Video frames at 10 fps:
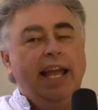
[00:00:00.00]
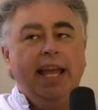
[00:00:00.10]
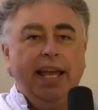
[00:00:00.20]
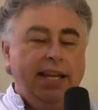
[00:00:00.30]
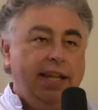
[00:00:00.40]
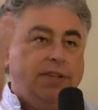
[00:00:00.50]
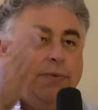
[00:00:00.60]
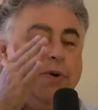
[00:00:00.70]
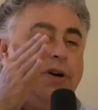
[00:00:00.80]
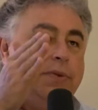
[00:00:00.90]
And as you
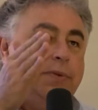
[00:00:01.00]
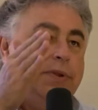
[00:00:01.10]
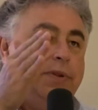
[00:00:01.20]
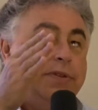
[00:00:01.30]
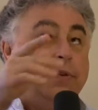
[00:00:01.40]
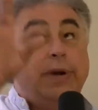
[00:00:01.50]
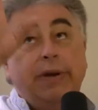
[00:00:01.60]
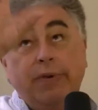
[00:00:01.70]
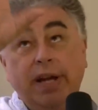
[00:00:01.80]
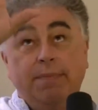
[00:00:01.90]
walk through the doorway,
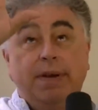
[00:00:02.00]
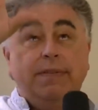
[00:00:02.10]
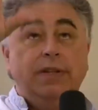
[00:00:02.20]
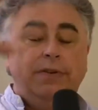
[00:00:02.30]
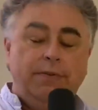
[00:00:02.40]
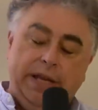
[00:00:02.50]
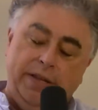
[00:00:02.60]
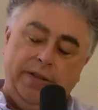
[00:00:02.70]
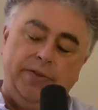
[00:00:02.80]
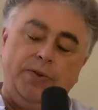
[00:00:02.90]
right above the doorway,
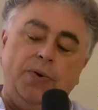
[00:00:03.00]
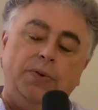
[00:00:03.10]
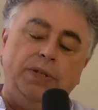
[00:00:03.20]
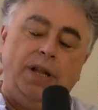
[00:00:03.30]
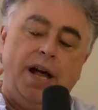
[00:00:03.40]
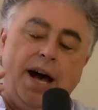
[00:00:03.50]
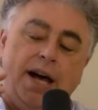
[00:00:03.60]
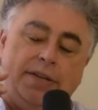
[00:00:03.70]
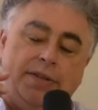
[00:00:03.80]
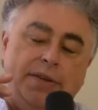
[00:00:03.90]
those old
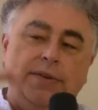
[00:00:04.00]
clocks,